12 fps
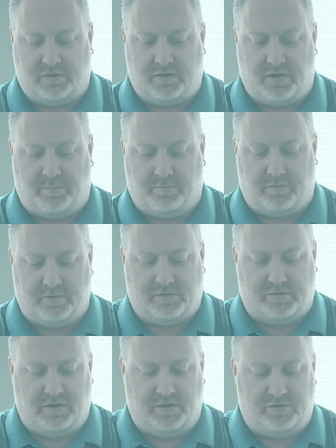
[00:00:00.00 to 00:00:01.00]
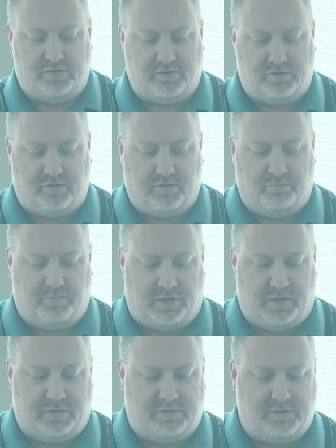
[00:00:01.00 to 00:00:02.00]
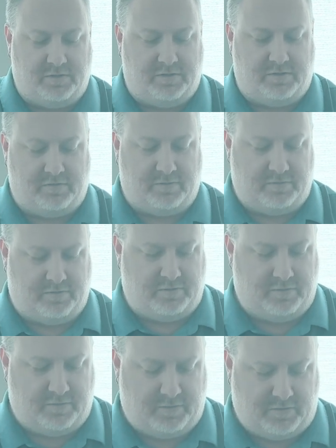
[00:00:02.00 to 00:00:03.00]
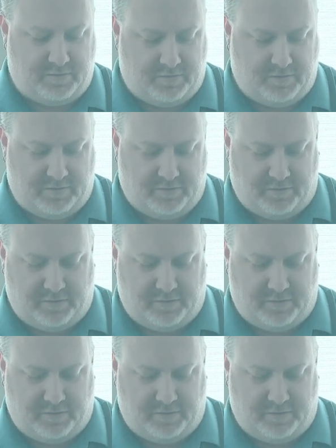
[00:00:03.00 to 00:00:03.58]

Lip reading: couple of stages are in boxes. The